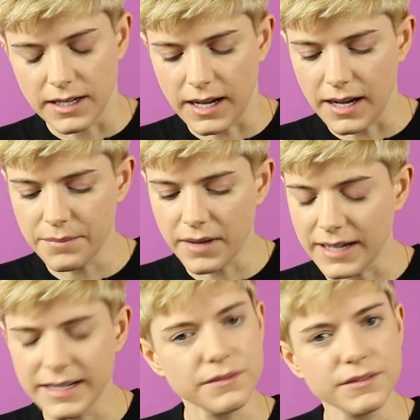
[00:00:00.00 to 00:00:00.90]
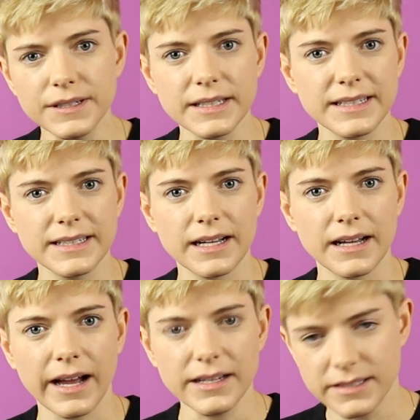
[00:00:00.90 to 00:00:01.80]
I never really
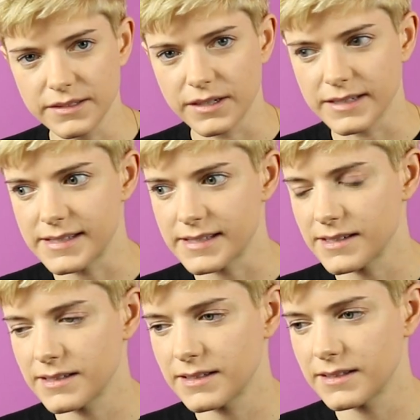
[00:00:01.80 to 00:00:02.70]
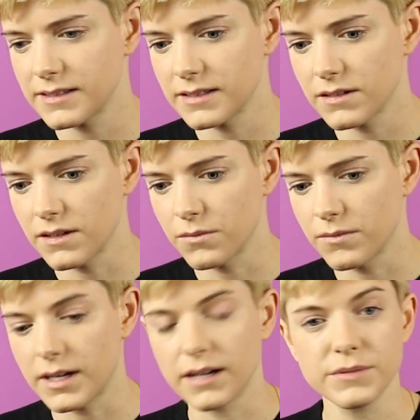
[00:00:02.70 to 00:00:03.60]
had to because,
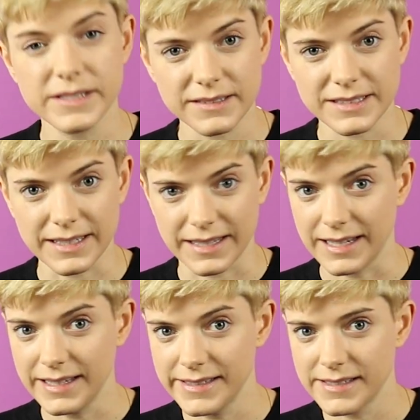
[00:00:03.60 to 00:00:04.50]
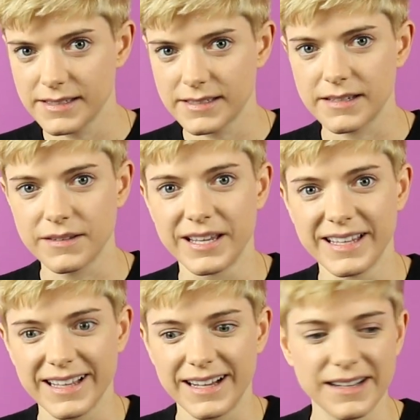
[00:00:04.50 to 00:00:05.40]
well, I always looked like this. So,
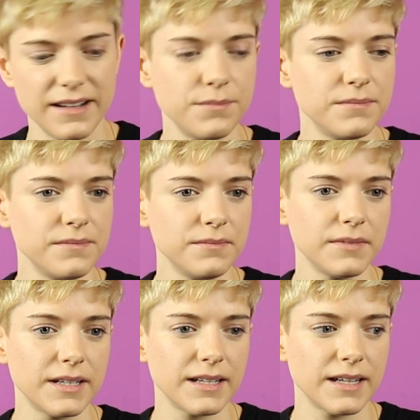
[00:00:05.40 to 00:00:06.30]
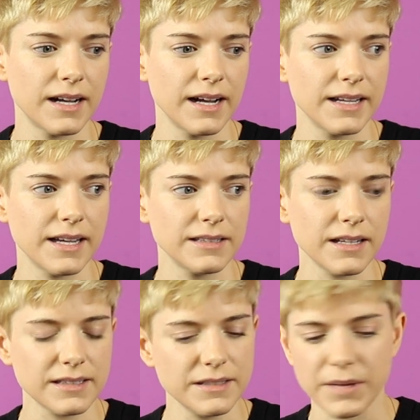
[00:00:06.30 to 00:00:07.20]

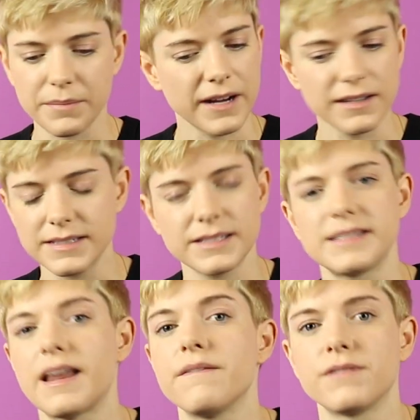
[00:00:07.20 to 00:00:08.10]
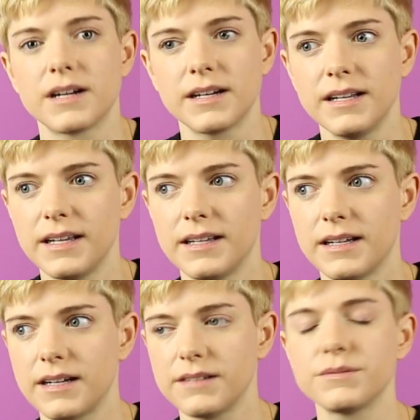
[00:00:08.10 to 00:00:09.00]
luckily my parents just never,
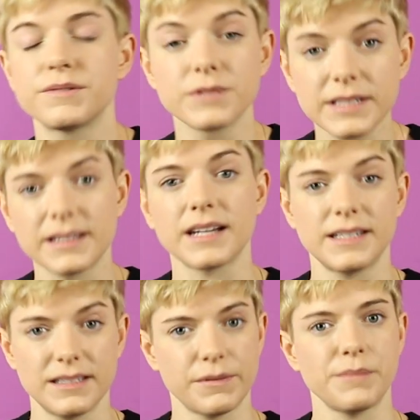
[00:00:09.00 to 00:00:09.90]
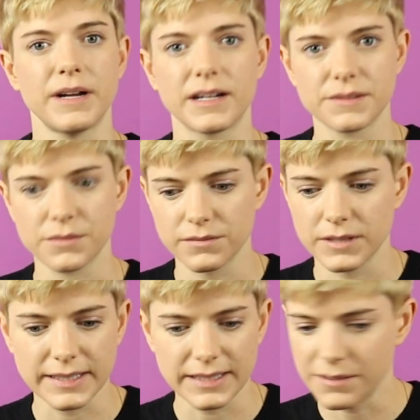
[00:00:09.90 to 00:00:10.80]
I was really lucky that my parents were
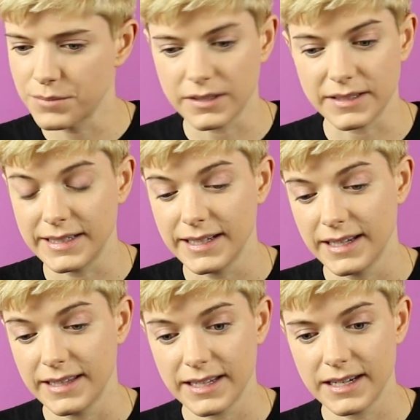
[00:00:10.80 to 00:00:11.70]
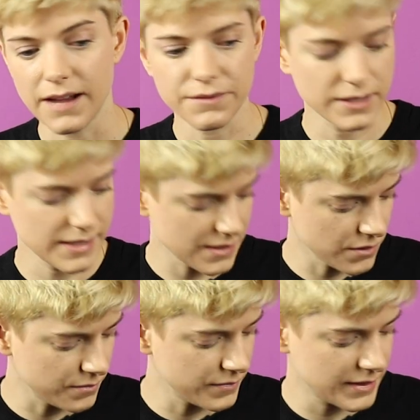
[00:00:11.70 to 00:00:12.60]
really liberal and they never
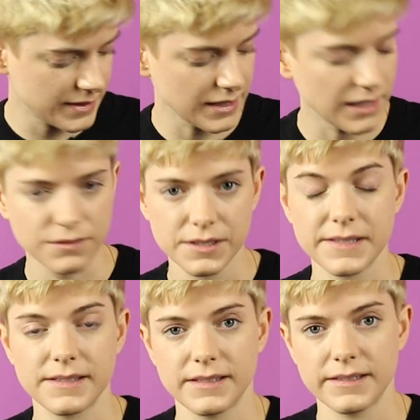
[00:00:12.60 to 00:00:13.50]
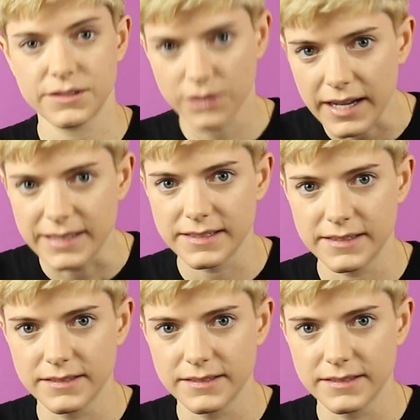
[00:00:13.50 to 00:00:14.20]
assumed that I was straight.